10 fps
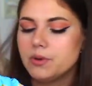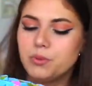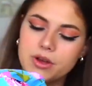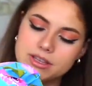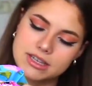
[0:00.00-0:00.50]

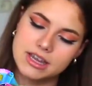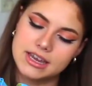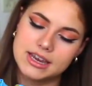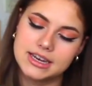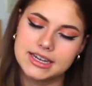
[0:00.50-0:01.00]
was
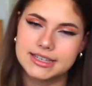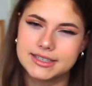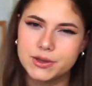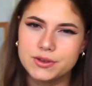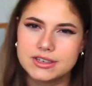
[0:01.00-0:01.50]
in the
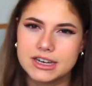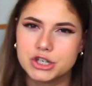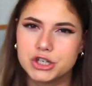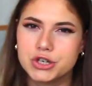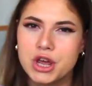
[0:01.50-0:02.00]
sale
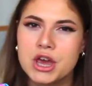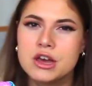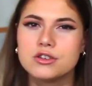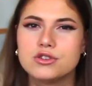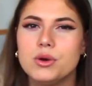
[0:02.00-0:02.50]
section,
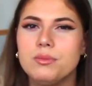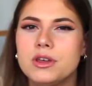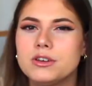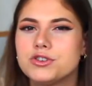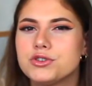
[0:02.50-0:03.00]
so I'm
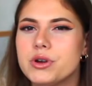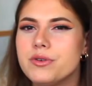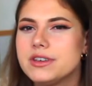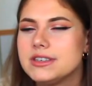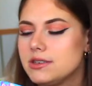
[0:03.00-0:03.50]
sure
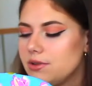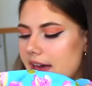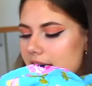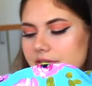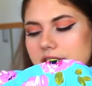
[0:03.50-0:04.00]
if they still
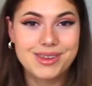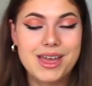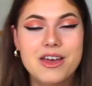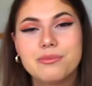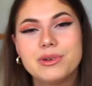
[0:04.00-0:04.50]
have it,
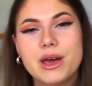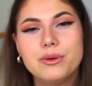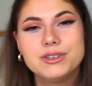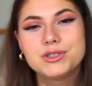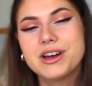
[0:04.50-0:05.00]
but I
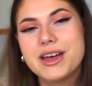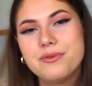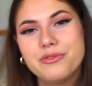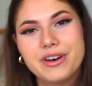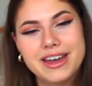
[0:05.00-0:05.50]
will try and
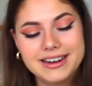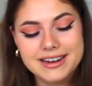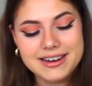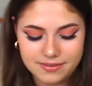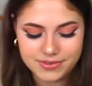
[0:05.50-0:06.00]
find
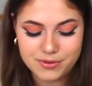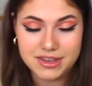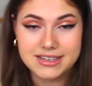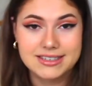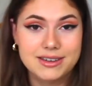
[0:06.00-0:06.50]
it if they
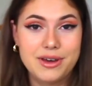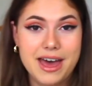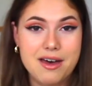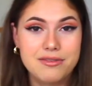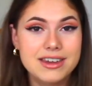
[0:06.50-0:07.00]
still
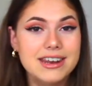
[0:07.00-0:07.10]
have it.